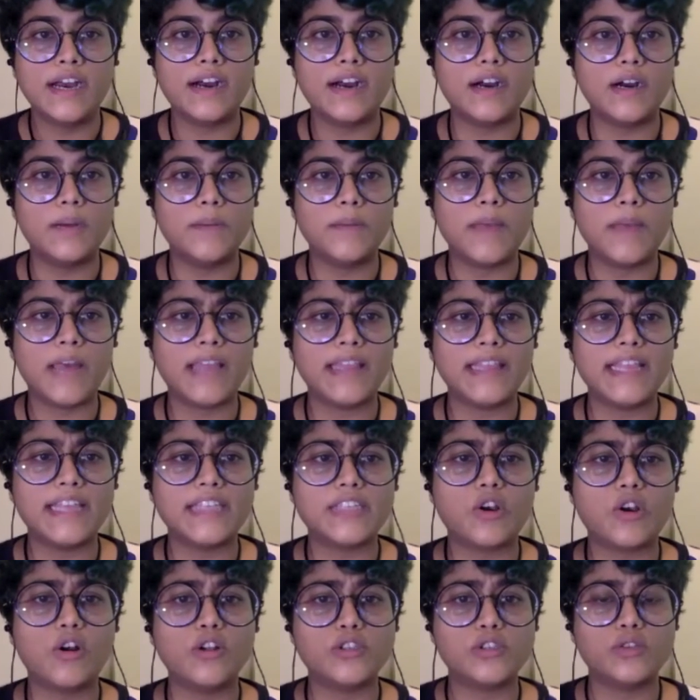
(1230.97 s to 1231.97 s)
And
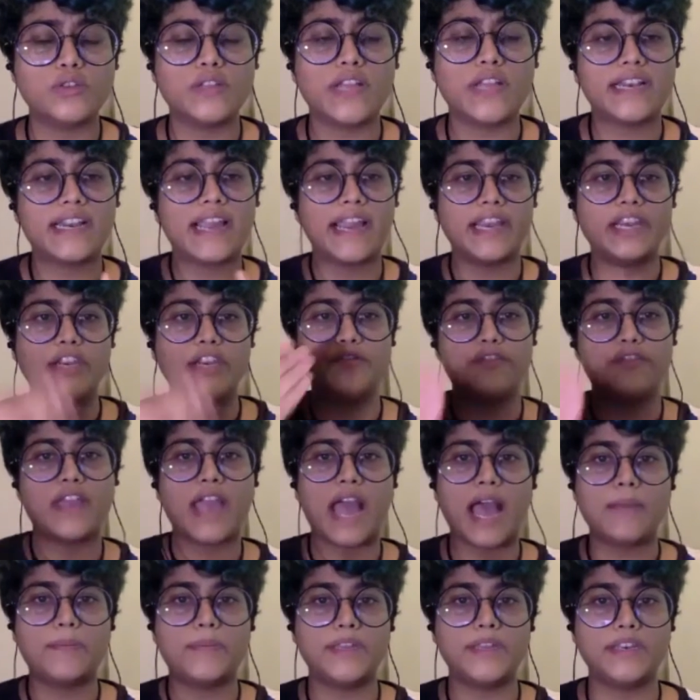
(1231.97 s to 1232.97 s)
there's also that kind of
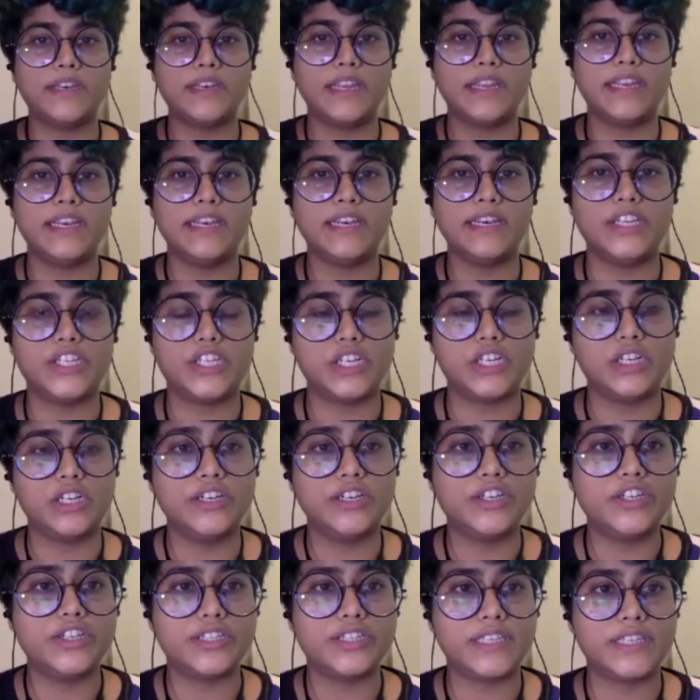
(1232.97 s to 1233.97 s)
gap in digital
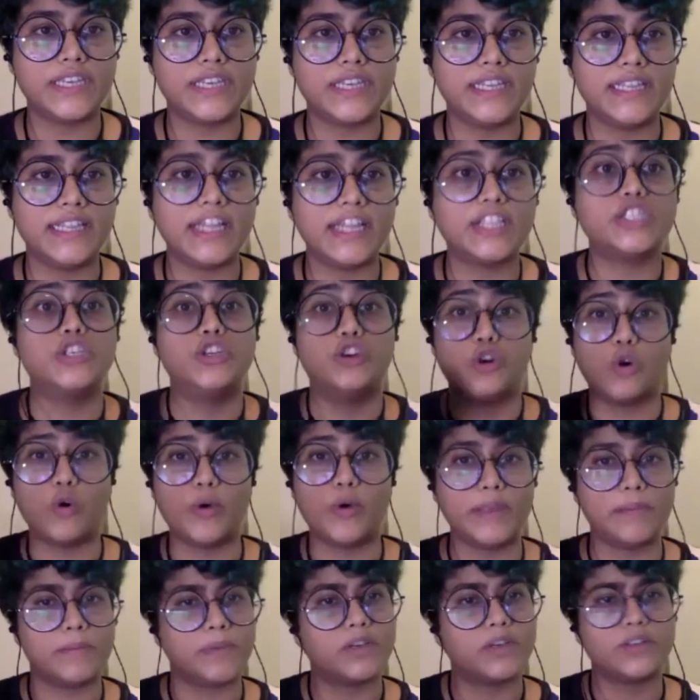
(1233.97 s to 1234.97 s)
literacy that's
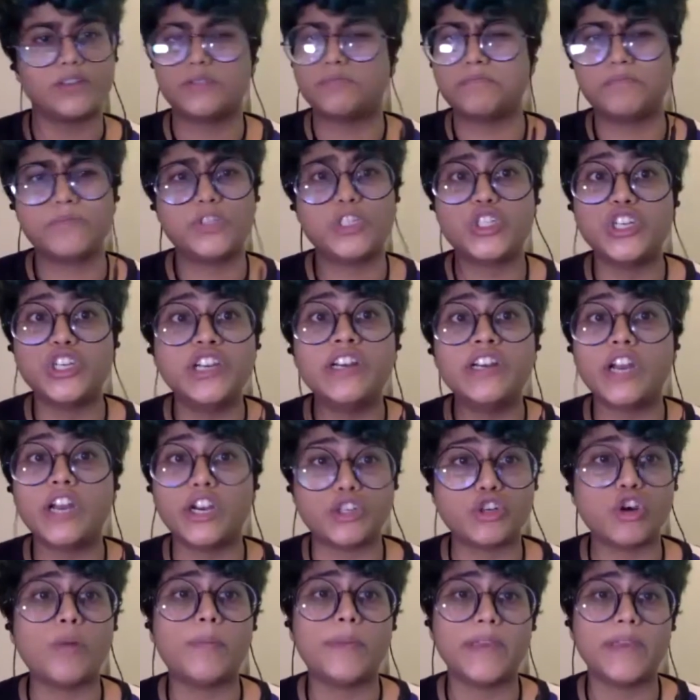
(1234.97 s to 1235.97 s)
growing, because children
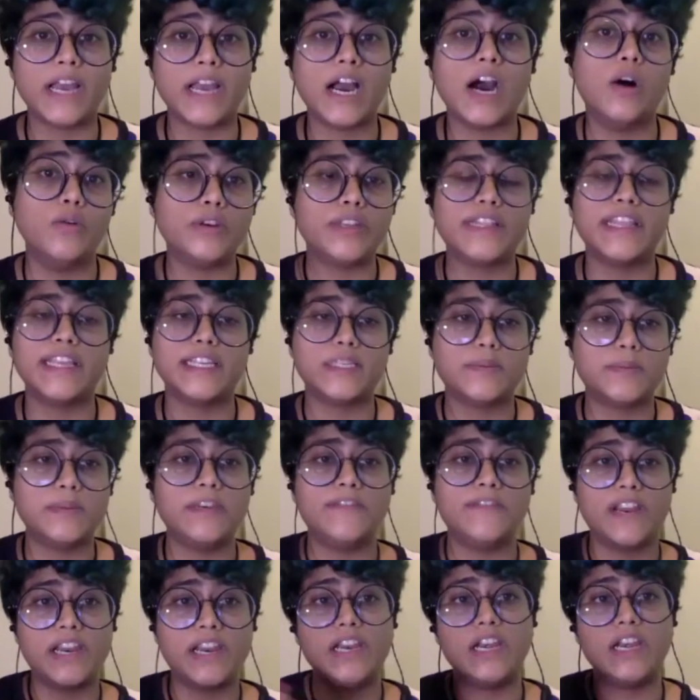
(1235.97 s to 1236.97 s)
are dropping out. There's
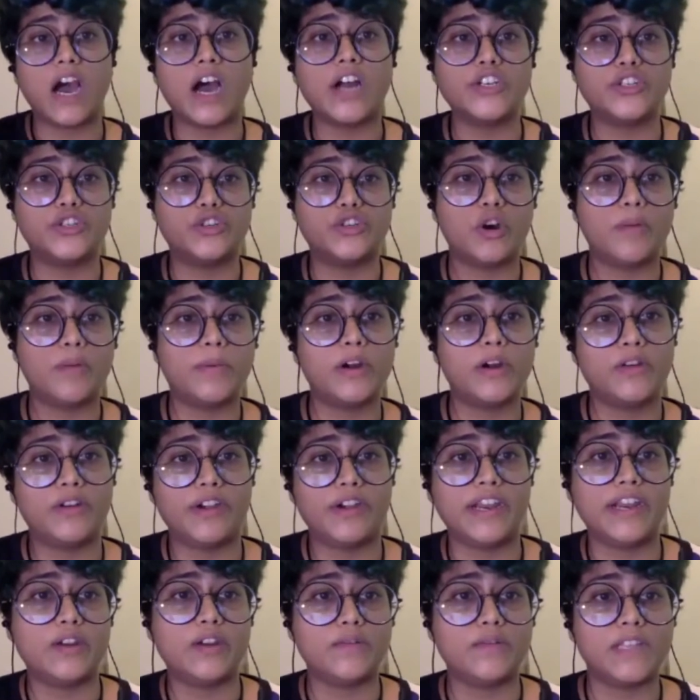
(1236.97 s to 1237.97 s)
been a very large
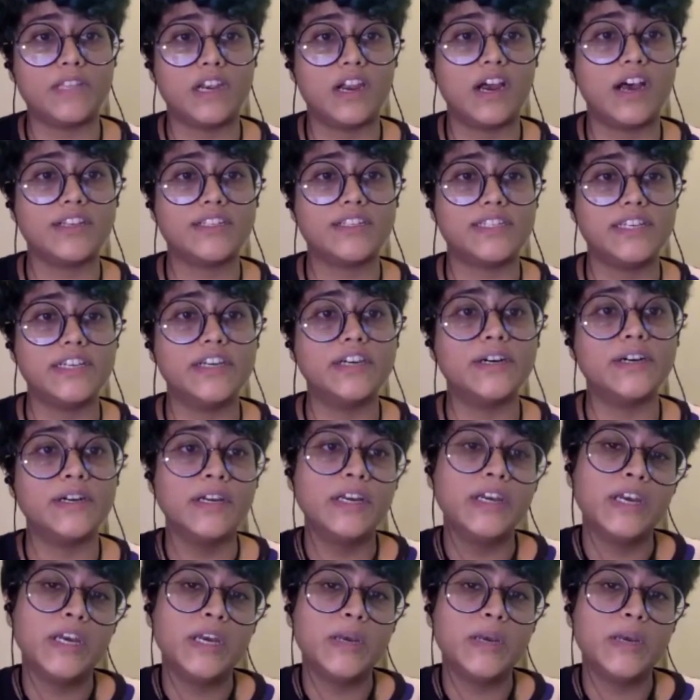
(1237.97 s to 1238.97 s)
dropout rate over the last year,